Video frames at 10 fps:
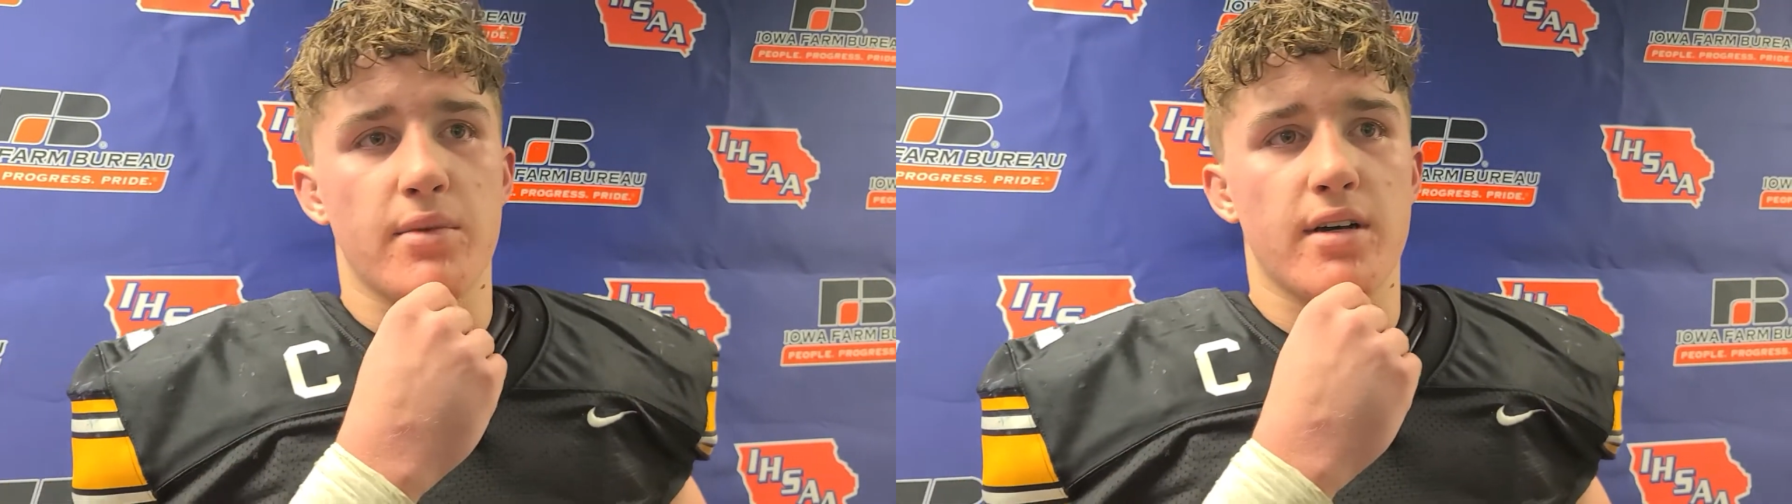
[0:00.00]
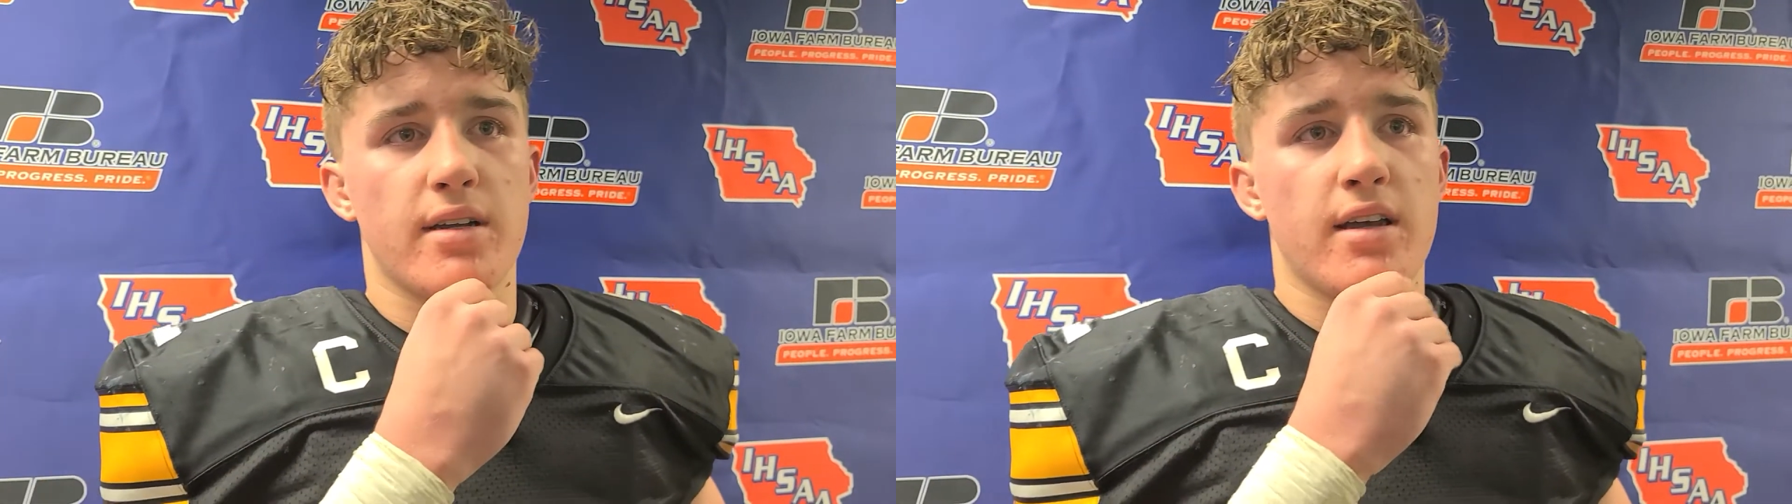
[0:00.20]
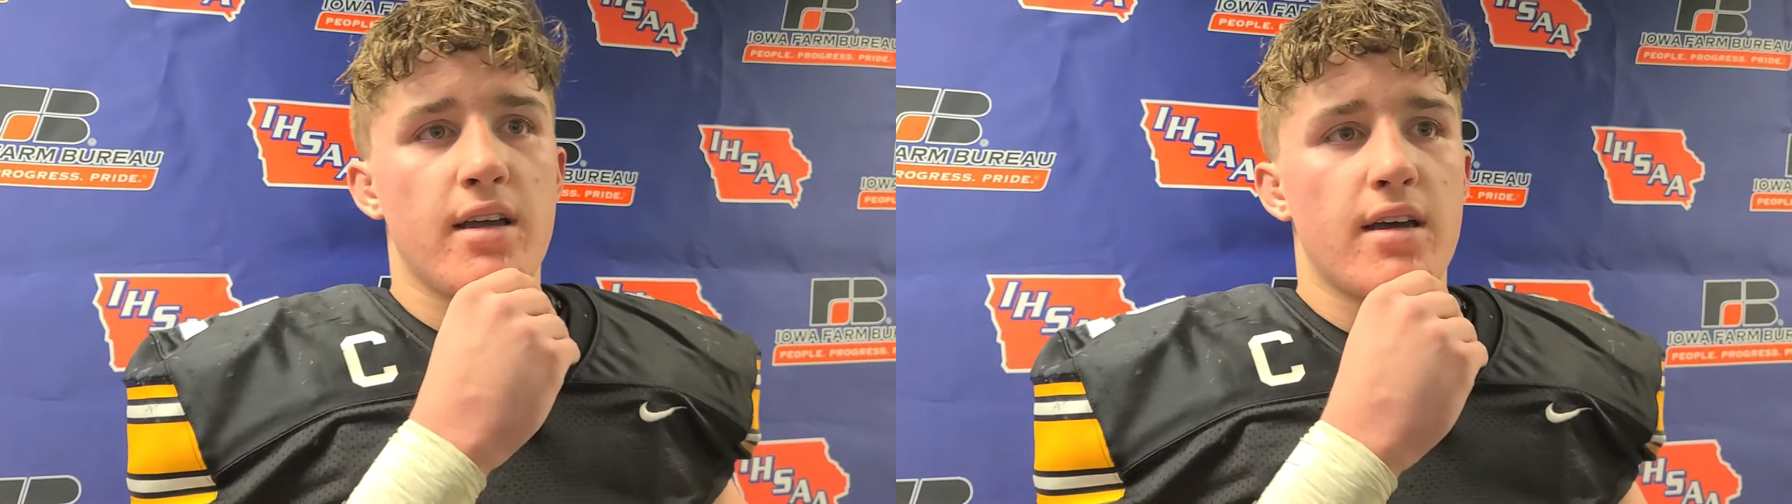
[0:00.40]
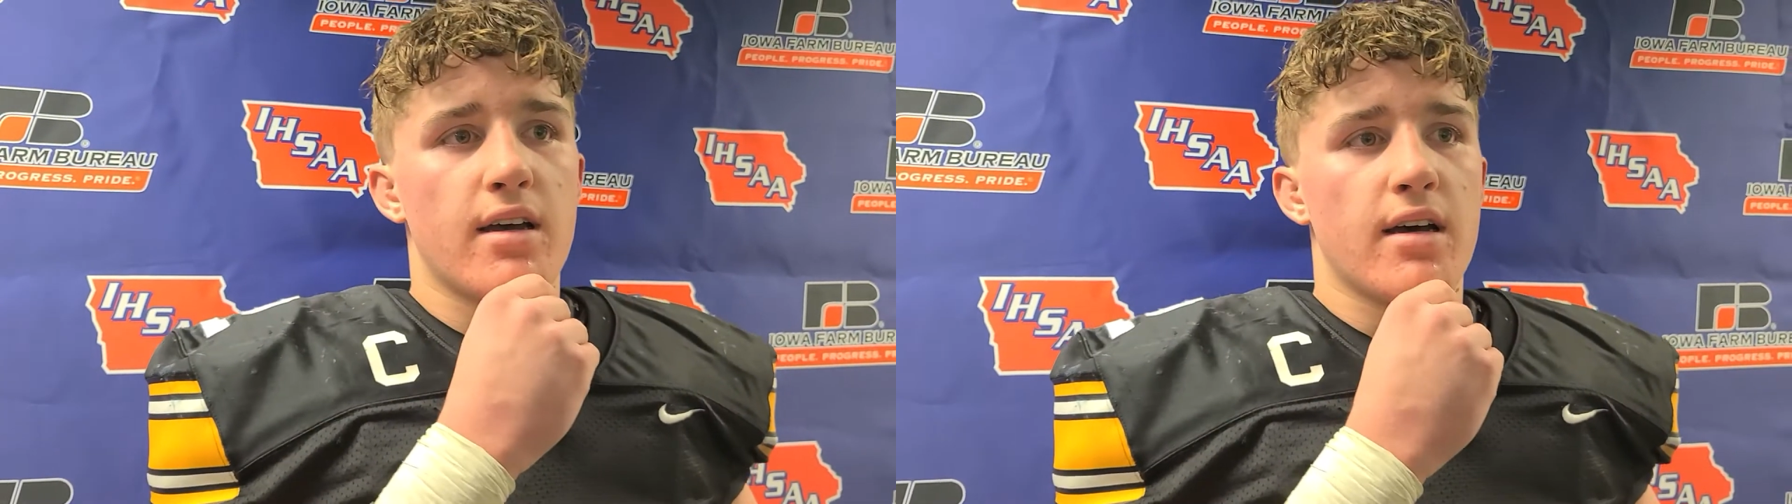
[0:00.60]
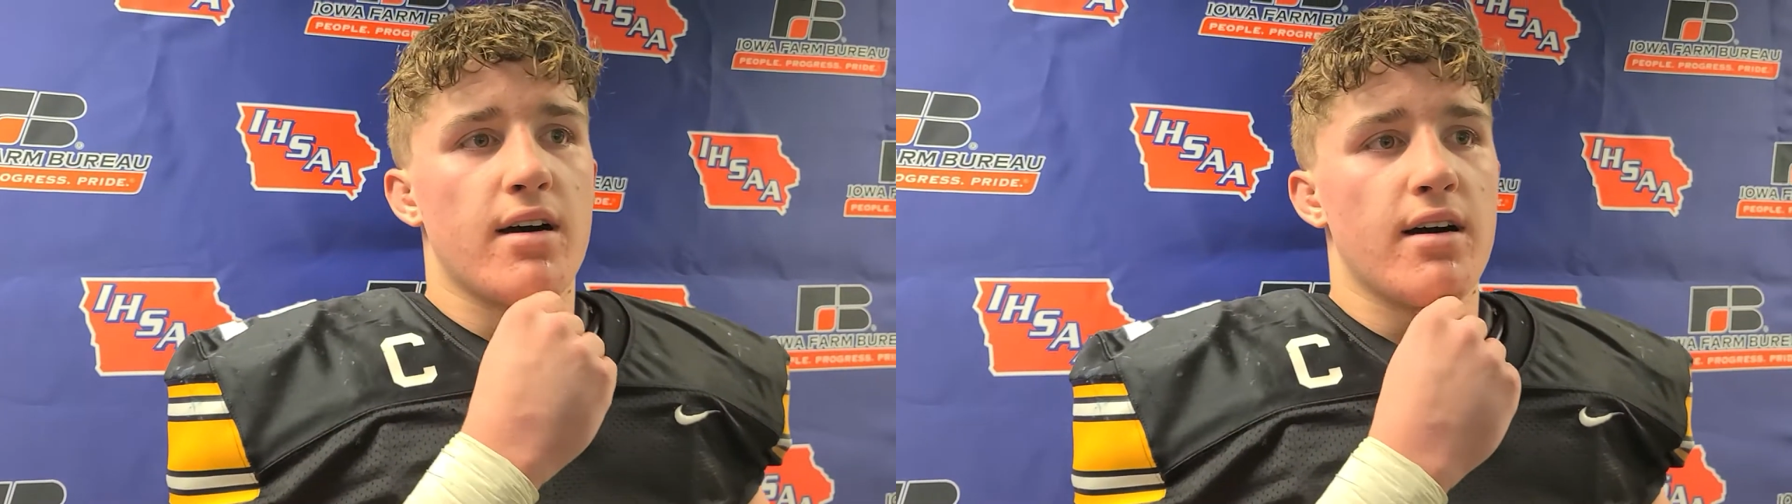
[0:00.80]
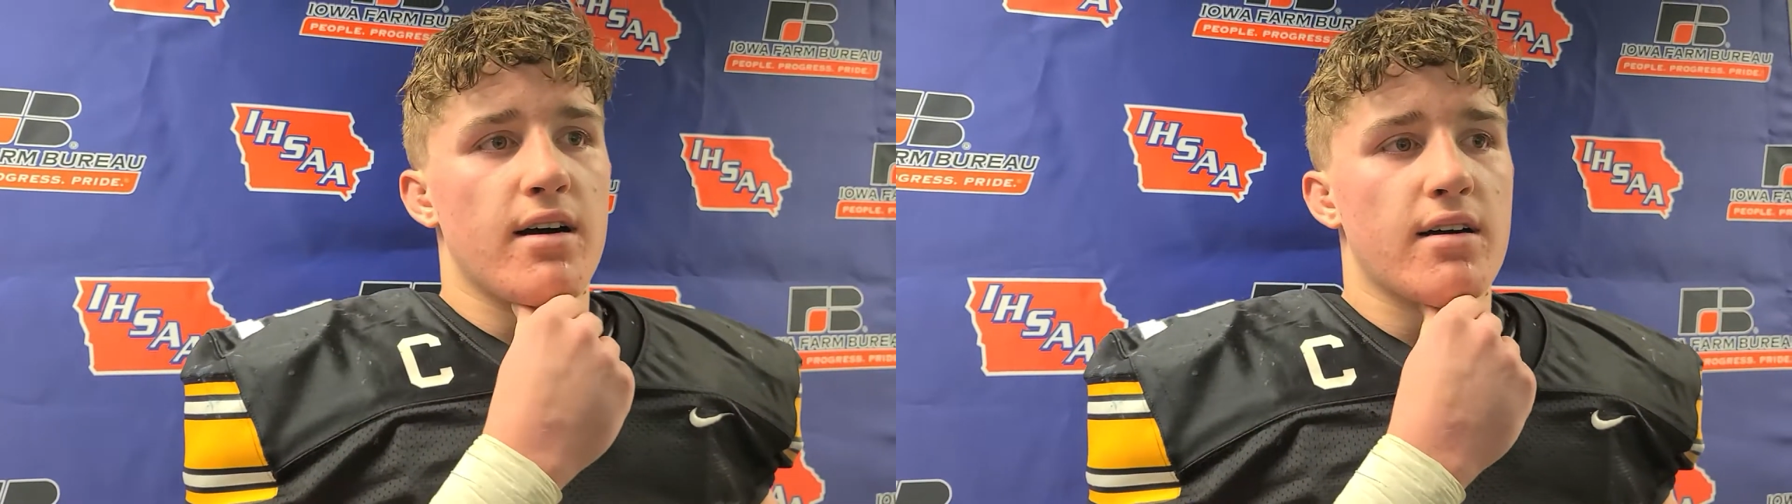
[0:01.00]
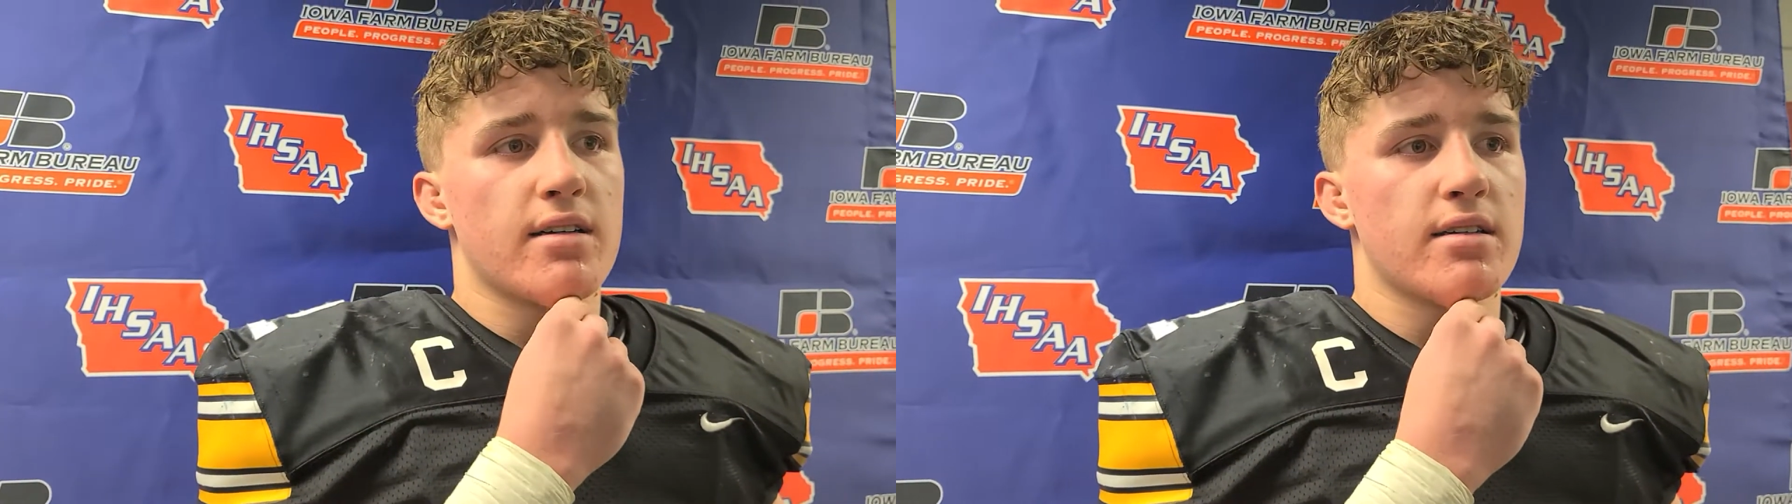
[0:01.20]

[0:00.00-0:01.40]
But uh,